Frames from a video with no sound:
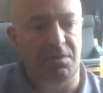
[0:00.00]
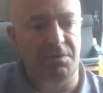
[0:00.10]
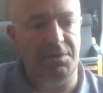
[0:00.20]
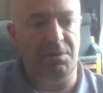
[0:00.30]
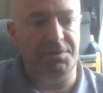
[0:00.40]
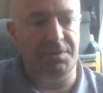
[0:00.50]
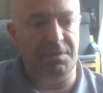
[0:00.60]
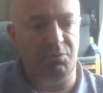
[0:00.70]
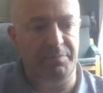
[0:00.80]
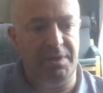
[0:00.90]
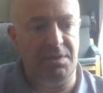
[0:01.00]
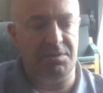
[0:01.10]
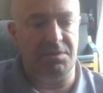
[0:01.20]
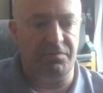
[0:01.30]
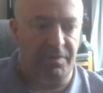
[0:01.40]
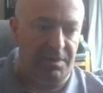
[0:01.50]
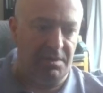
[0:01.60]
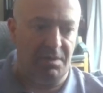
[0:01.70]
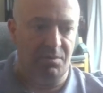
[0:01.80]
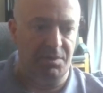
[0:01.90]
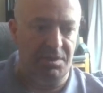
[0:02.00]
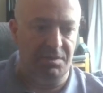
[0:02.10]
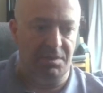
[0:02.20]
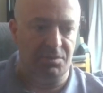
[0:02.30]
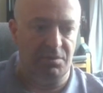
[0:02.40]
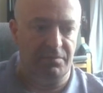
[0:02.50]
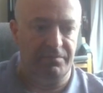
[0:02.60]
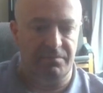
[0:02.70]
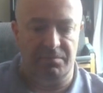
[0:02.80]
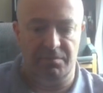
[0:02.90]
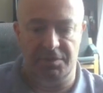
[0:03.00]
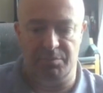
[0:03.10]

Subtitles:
The only thing that remains is find out the index of this